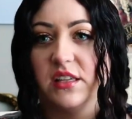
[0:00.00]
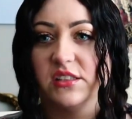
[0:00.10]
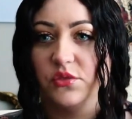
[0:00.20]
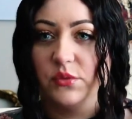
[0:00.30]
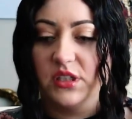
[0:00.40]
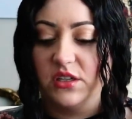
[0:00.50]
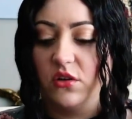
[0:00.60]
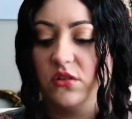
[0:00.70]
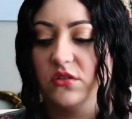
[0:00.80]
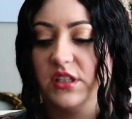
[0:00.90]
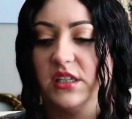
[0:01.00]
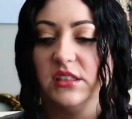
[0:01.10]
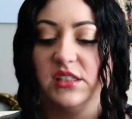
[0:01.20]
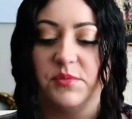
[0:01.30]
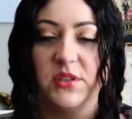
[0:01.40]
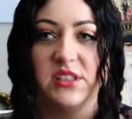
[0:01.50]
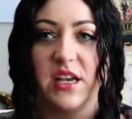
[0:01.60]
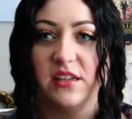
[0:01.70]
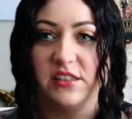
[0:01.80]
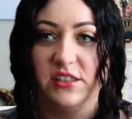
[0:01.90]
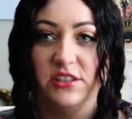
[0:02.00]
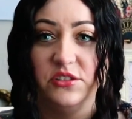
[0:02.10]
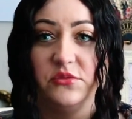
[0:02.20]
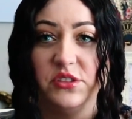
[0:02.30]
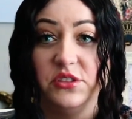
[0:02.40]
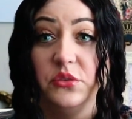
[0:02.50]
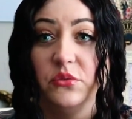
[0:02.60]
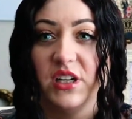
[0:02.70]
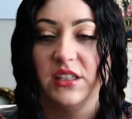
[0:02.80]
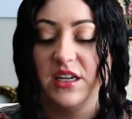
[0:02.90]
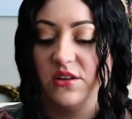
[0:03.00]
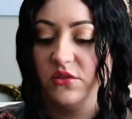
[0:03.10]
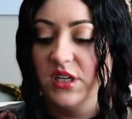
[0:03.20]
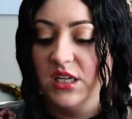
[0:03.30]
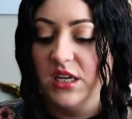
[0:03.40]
That's really all that spirit's asking you to do right now.